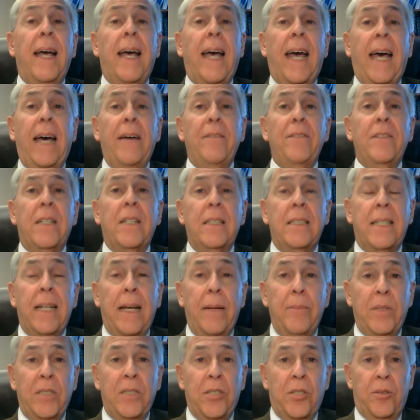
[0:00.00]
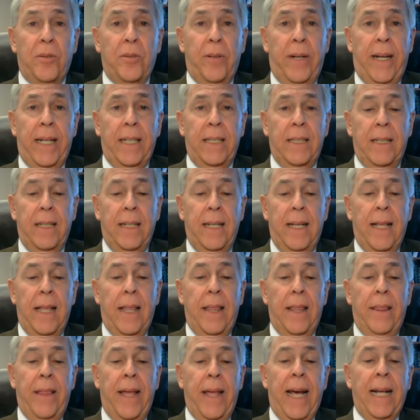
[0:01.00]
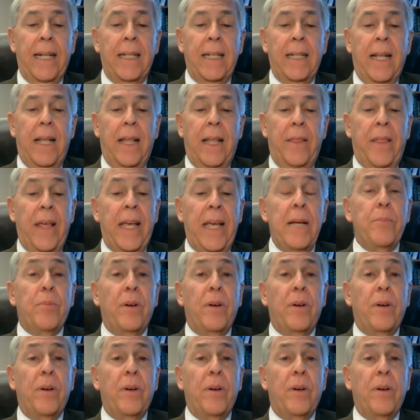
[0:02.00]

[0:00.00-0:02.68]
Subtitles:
have to demonstrate that they